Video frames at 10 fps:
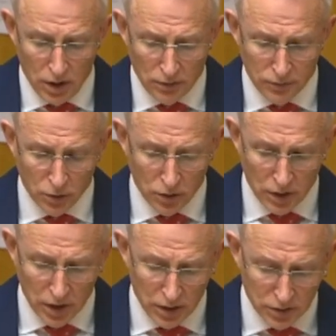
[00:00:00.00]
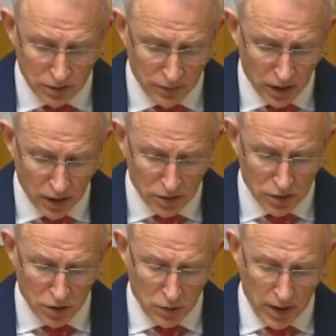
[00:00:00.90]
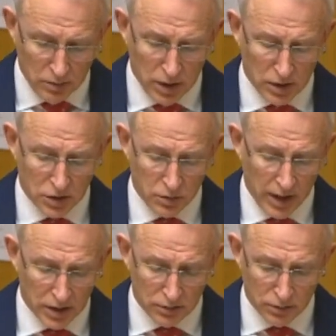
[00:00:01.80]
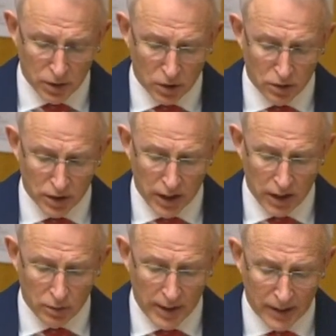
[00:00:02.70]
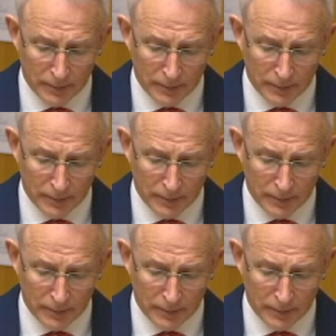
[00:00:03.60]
for the civilians who had been displaced from Nagorno-Karabakh